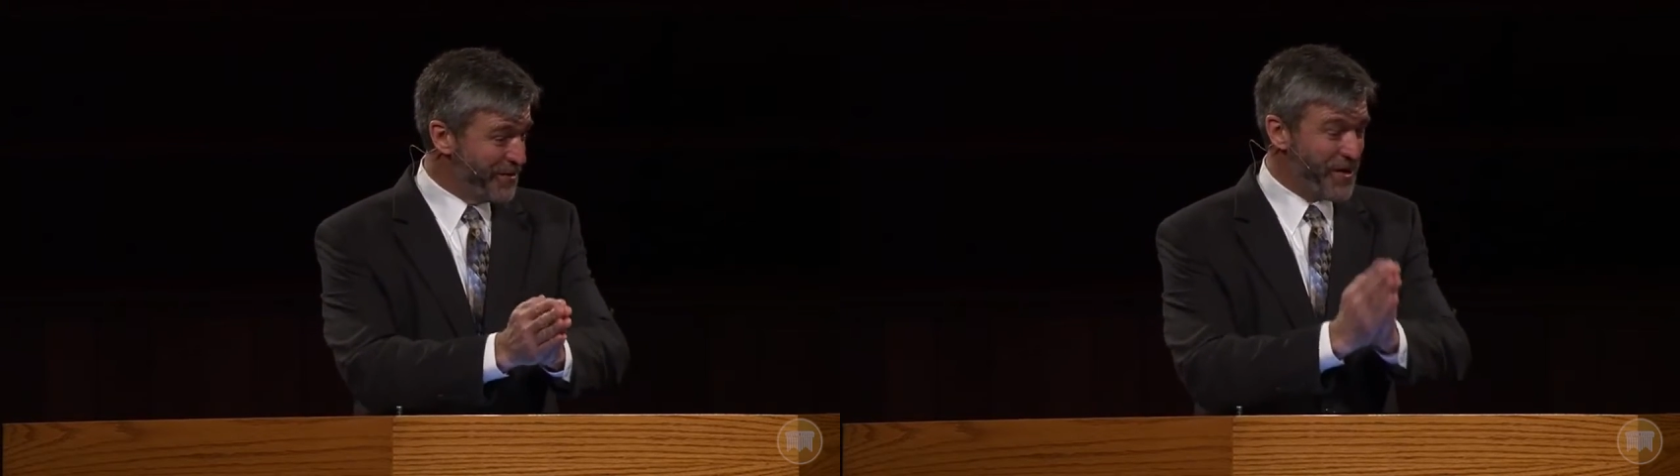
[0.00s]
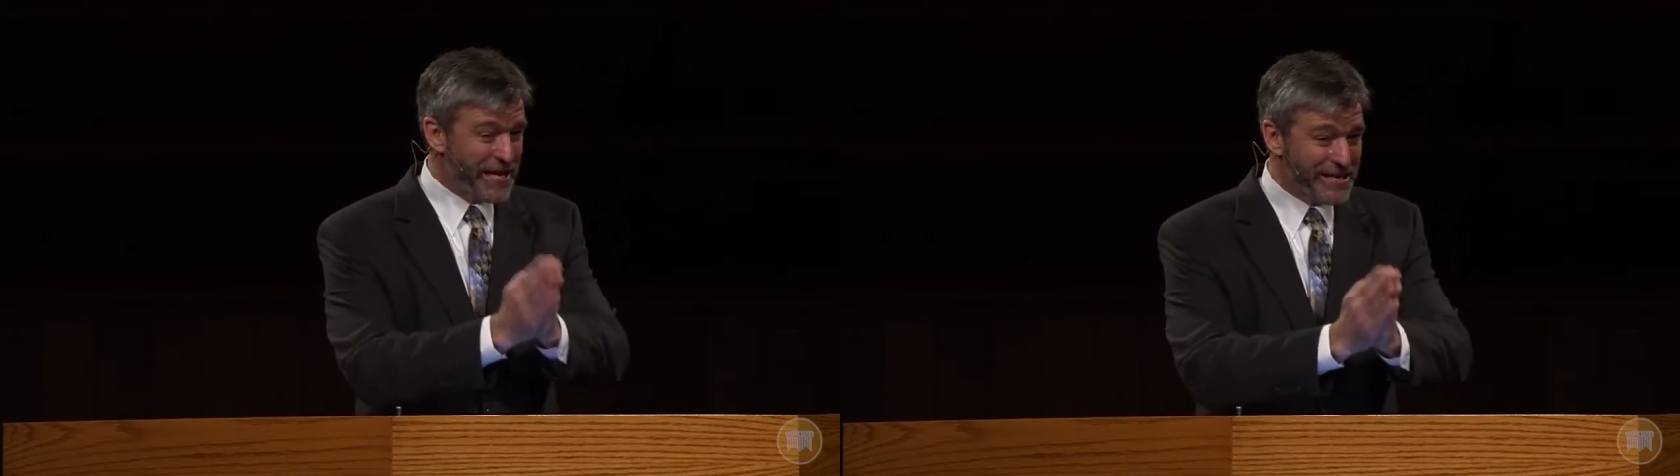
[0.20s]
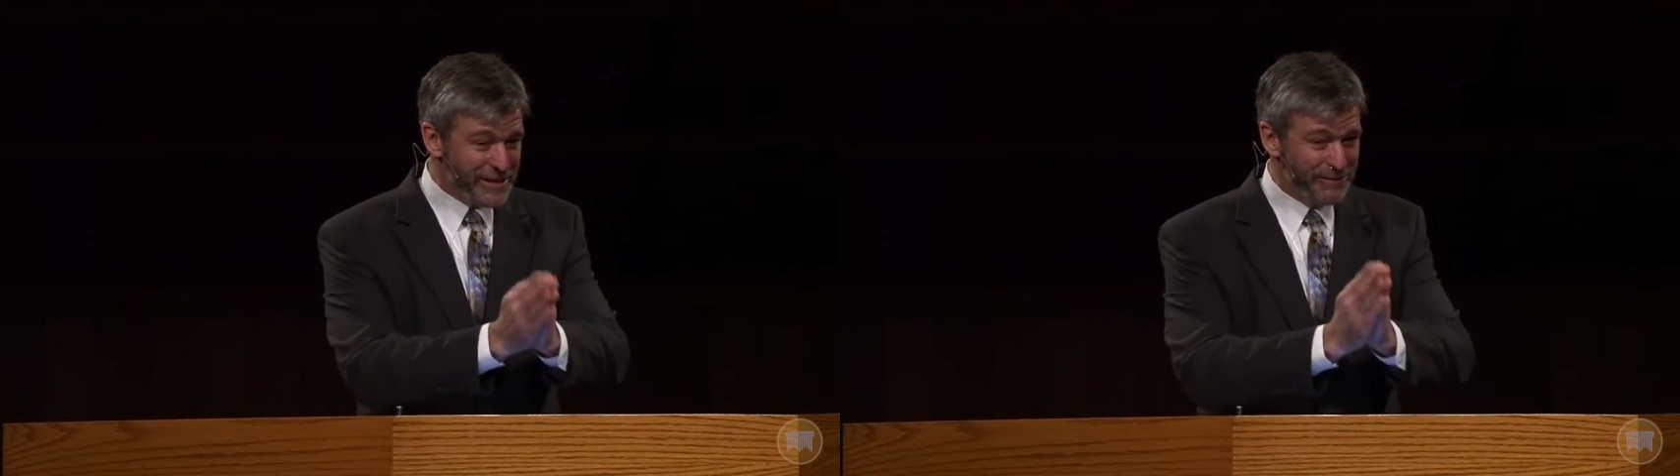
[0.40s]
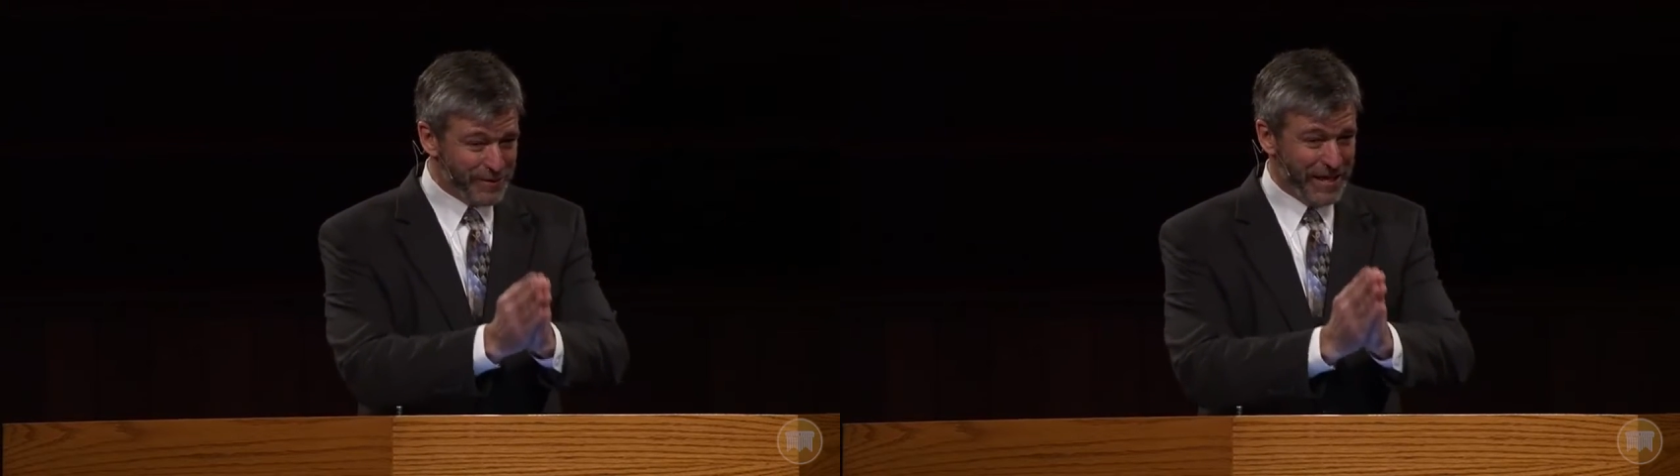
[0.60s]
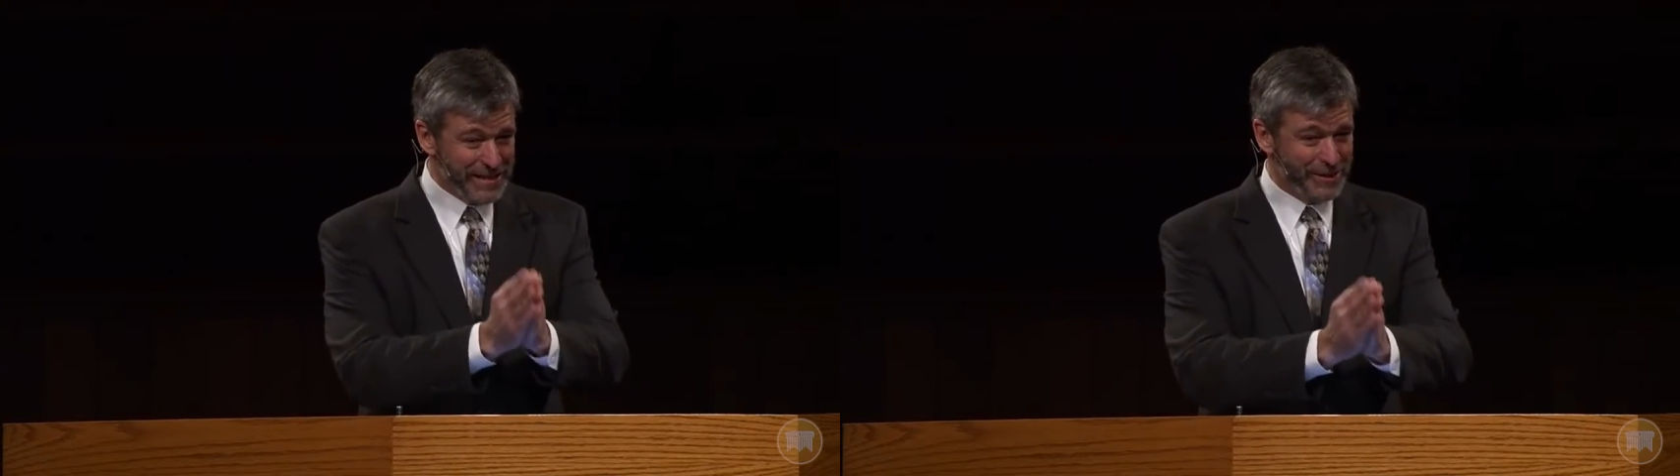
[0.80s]
Thank you
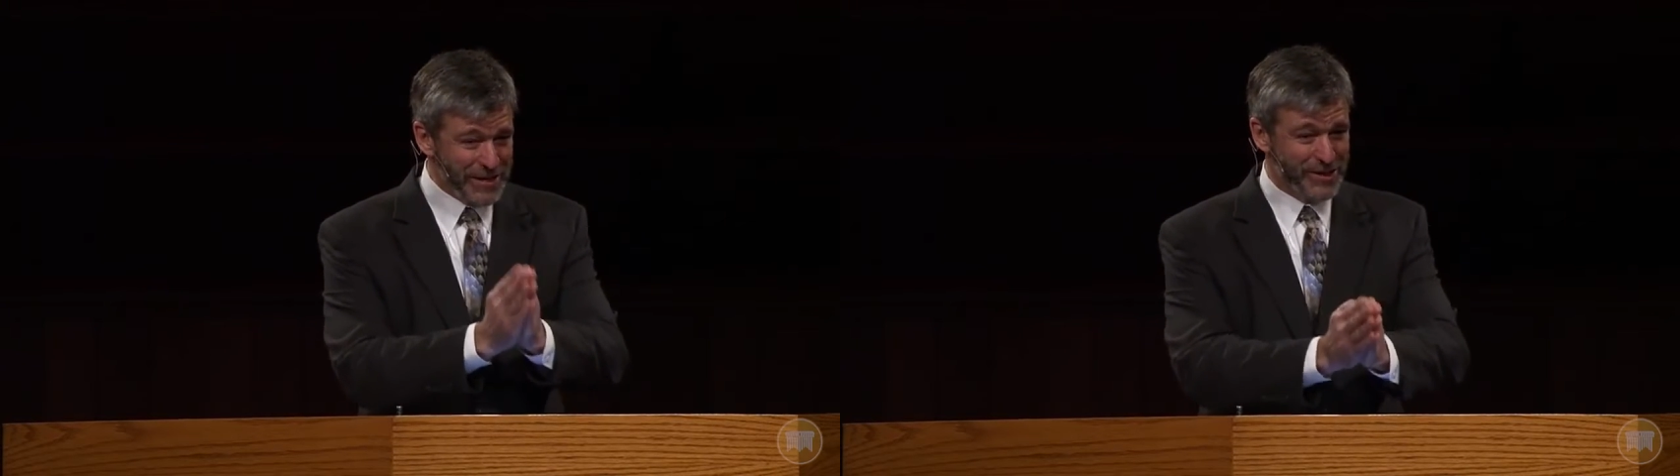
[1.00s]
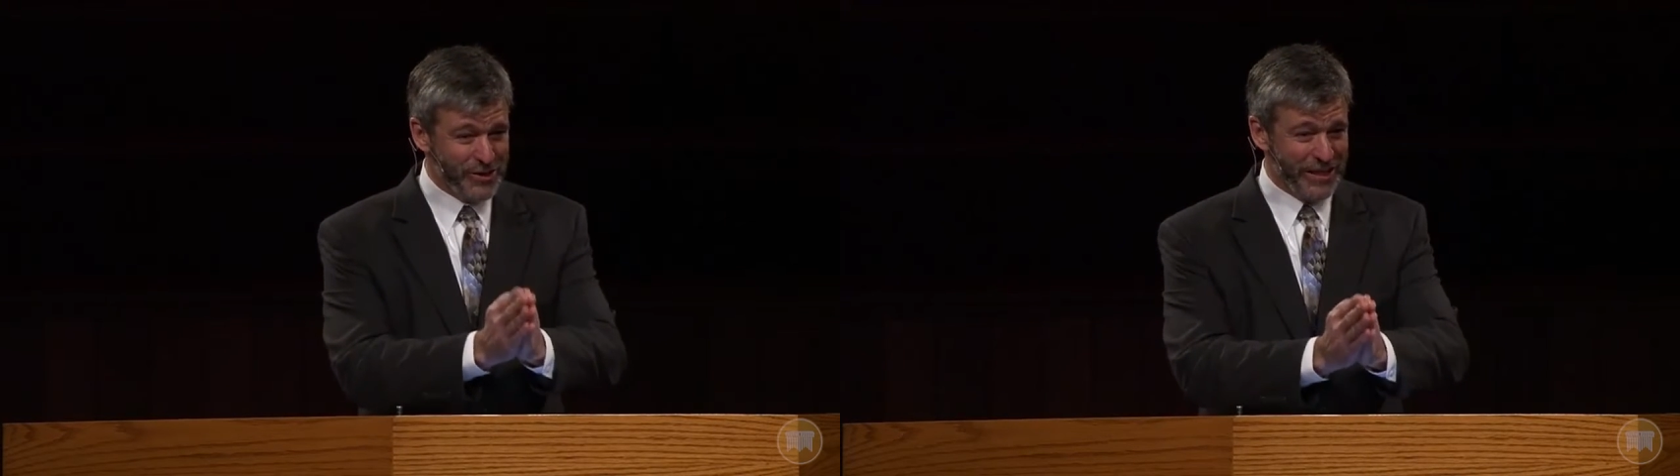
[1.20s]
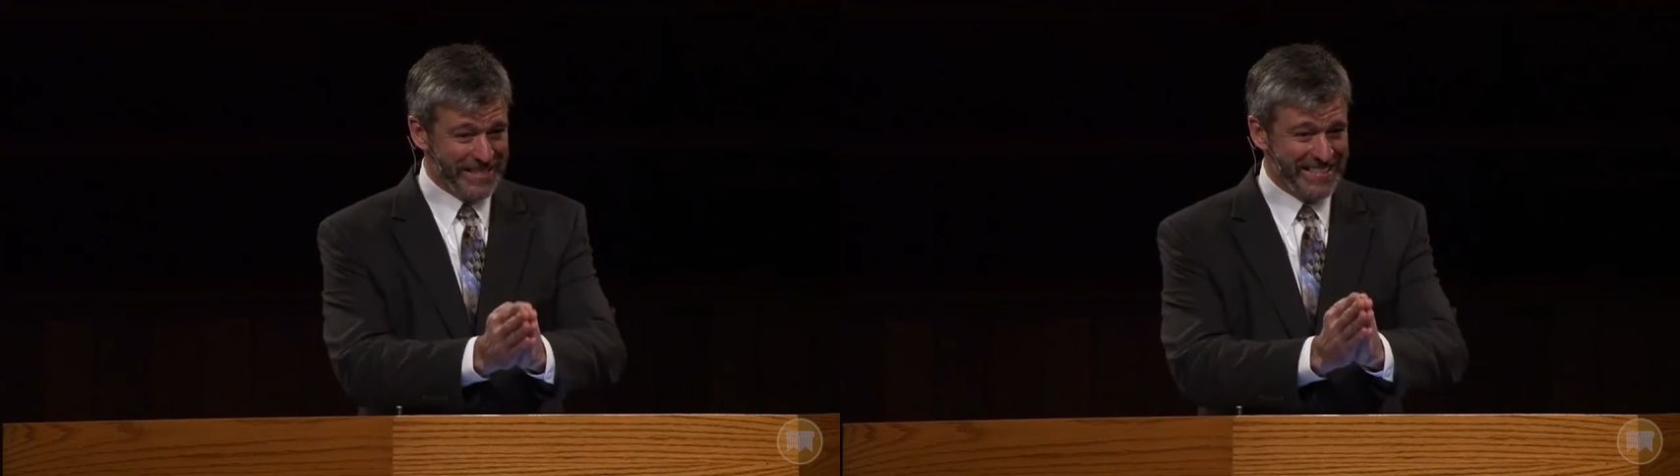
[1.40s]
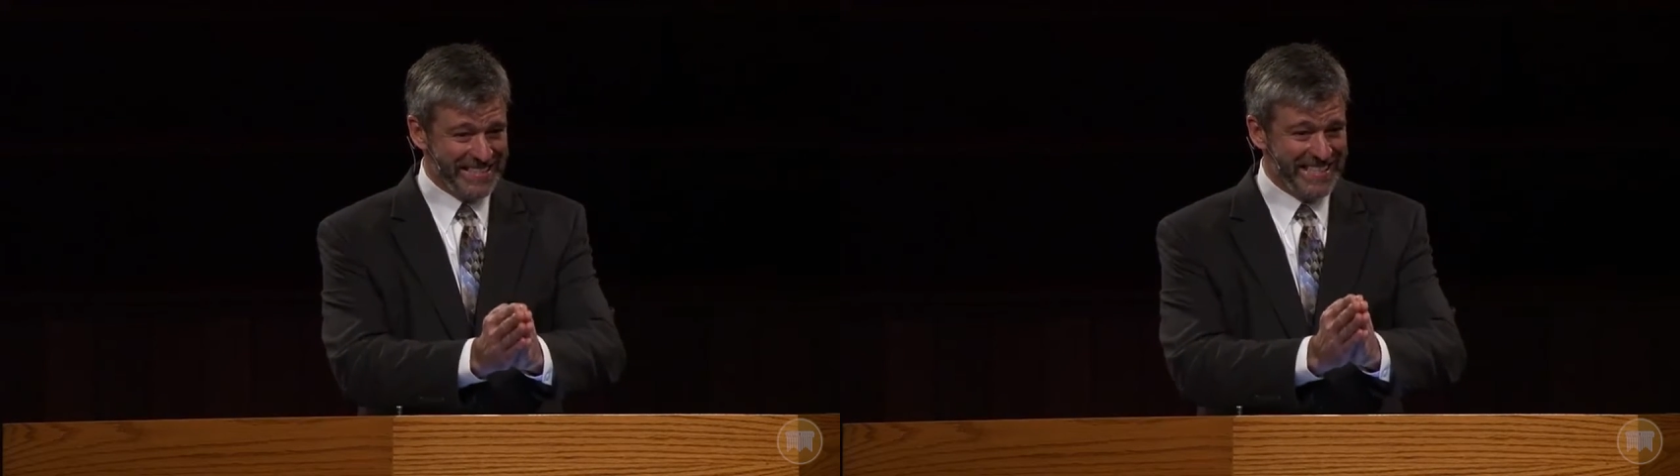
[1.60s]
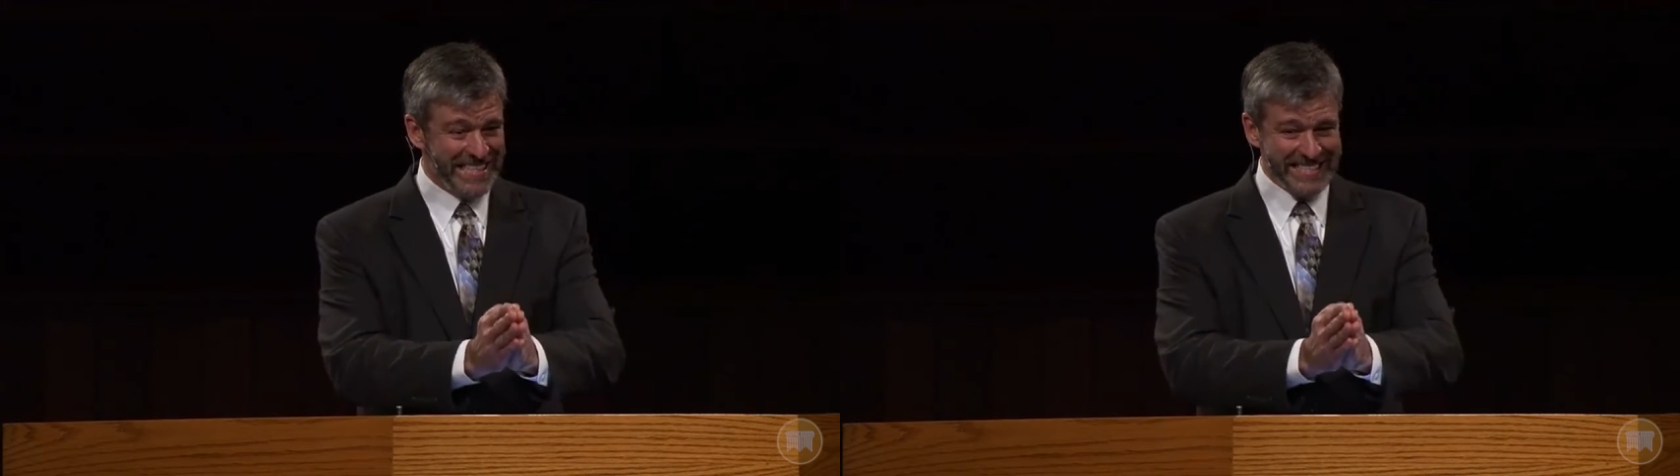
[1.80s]
for that question.
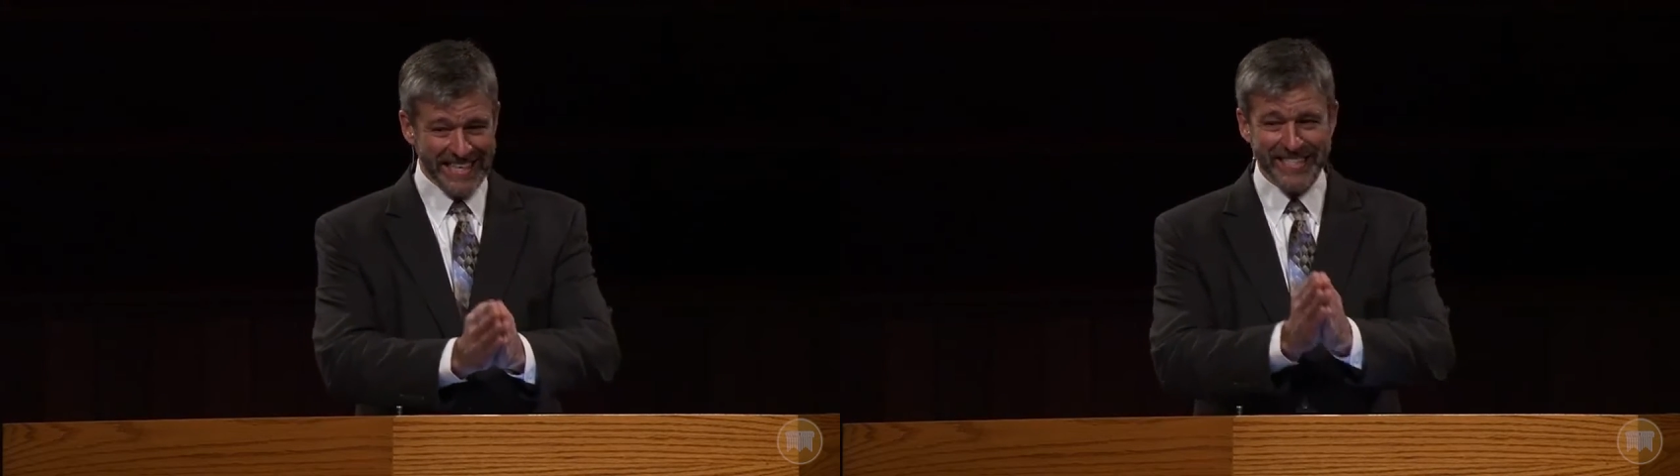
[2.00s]
Now